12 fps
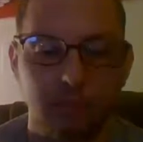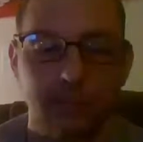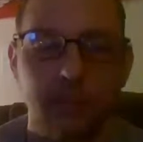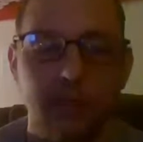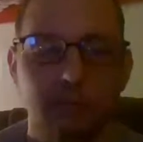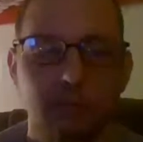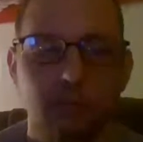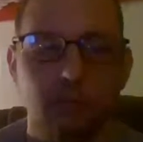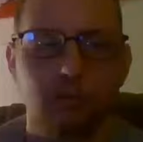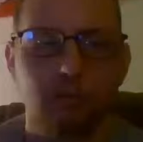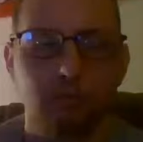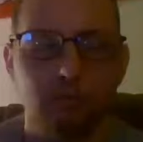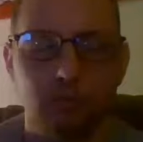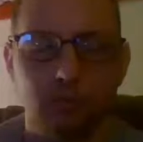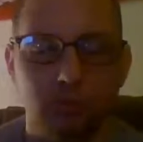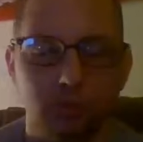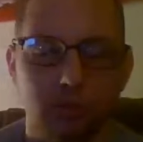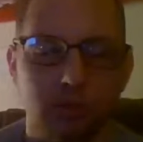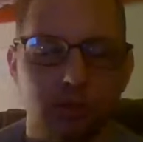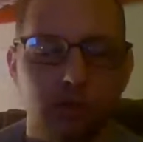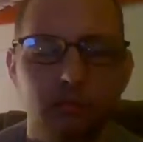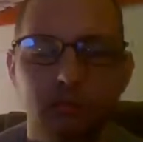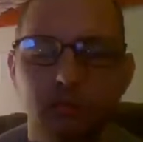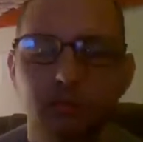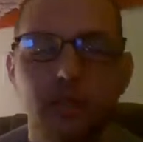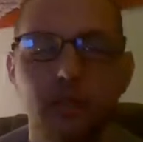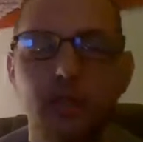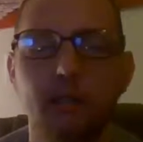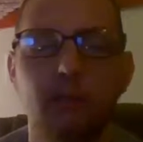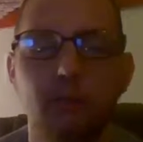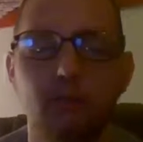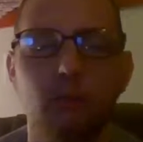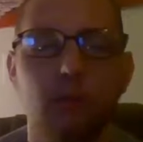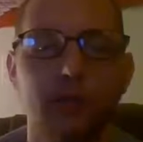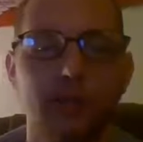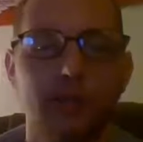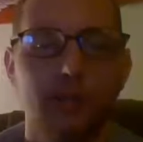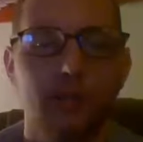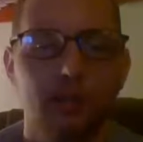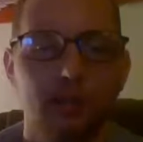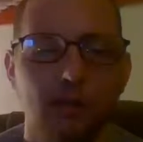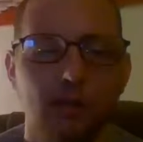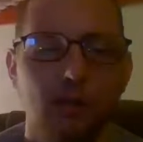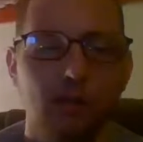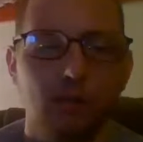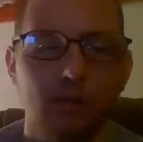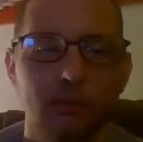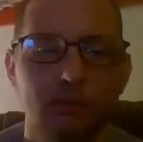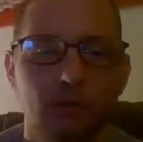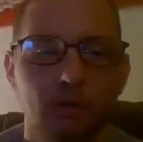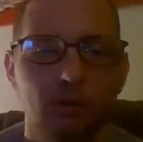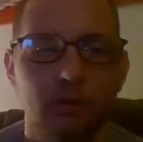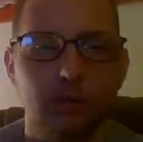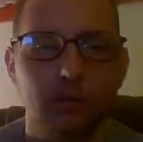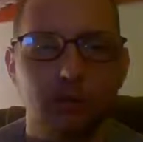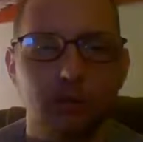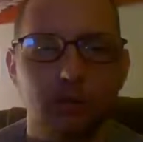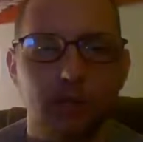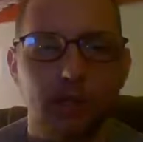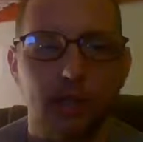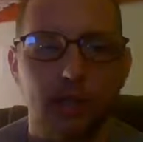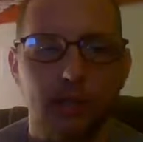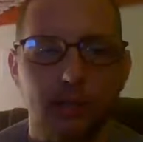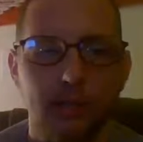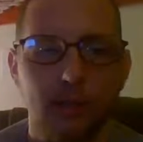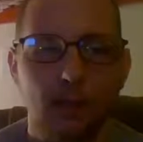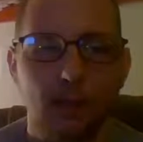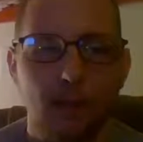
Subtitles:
being able, excuse me, being able to refocus and